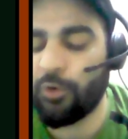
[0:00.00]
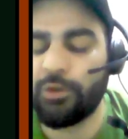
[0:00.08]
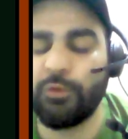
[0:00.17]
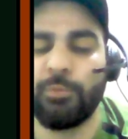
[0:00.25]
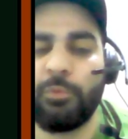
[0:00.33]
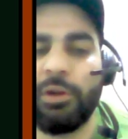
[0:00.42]

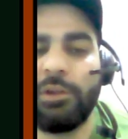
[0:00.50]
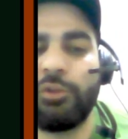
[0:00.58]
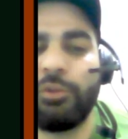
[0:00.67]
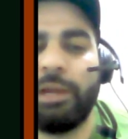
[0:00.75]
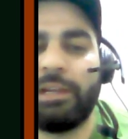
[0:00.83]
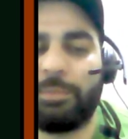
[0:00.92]
your model to
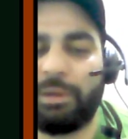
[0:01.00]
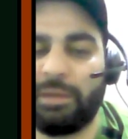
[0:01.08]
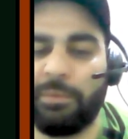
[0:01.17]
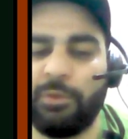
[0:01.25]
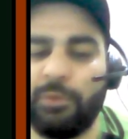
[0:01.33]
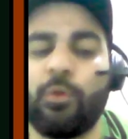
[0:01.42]
be
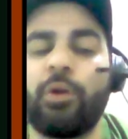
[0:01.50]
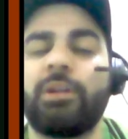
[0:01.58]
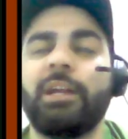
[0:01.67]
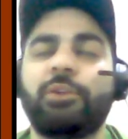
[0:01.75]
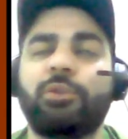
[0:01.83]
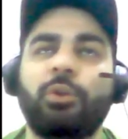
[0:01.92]
interpretable. You want
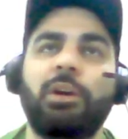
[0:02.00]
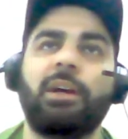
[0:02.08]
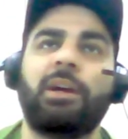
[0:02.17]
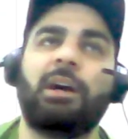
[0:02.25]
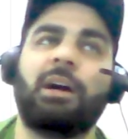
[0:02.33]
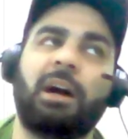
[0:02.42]
it to
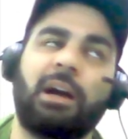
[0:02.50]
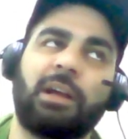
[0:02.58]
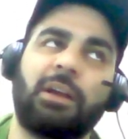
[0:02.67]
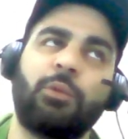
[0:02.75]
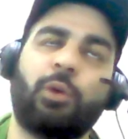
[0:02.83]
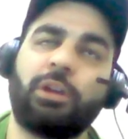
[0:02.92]

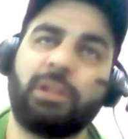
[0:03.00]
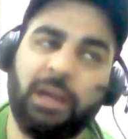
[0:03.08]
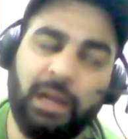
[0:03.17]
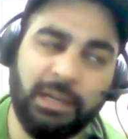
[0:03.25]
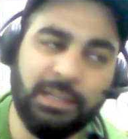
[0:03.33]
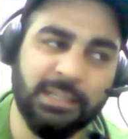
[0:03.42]
you want
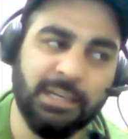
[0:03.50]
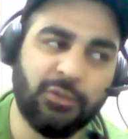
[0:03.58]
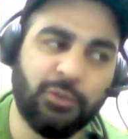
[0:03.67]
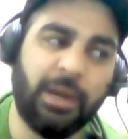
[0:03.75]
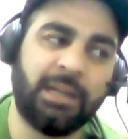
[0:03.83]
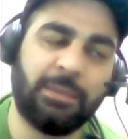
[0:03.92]
its result
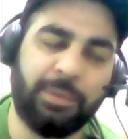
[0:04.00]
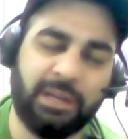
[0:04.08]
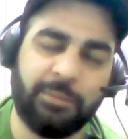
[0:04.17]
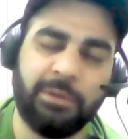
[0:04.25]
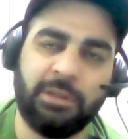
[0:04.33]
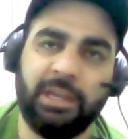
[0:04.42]
to be
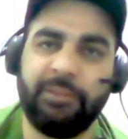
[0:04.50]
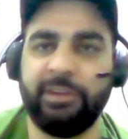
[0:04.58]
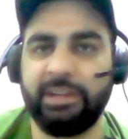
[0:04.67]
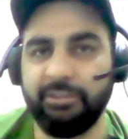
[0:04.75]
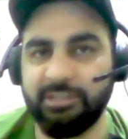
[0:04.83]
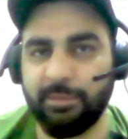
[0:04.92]
interpretable. If
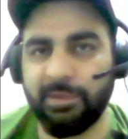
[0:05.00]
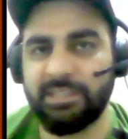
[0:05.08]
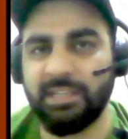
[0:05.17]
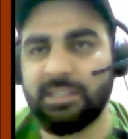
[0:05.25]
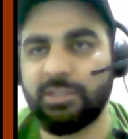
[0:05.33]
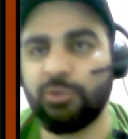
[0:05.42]
it gives some
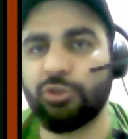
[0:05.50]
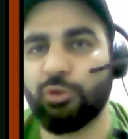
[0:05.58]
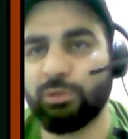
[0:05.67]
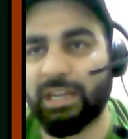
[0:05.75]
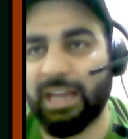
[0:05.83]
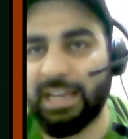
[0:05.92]
results, you should
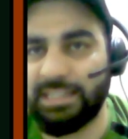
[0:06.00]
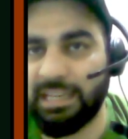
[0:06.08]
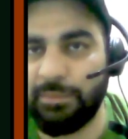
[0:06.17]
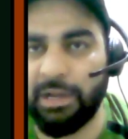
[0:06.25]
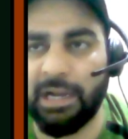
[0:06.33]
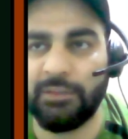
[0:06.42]
know the
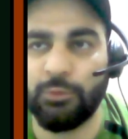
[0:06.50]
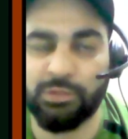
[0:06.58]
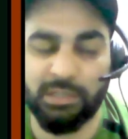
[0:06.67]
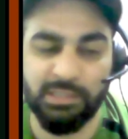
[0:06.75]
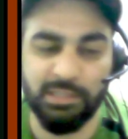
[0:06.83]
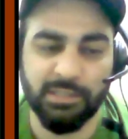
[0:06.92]
rationale behind those
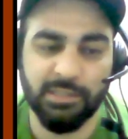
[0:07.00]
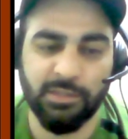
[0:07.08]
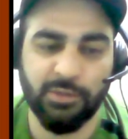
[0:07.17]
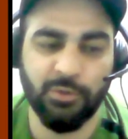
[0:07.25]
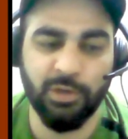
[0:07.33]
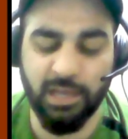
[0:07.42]
results.
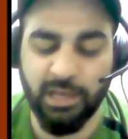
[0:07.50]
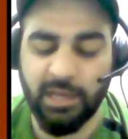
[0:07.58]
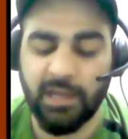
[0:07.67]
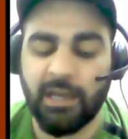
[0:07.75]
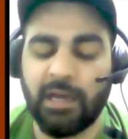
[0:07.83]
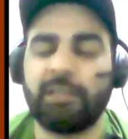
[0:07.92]
Okay,
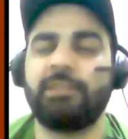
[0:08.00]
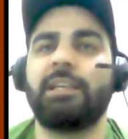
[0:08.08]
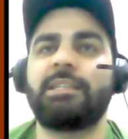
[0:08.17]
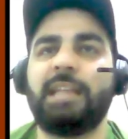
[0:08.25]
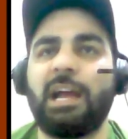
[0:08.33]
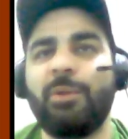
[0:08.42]

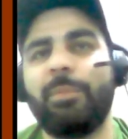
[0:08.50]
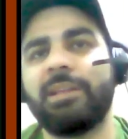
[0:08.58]
this naive Bayes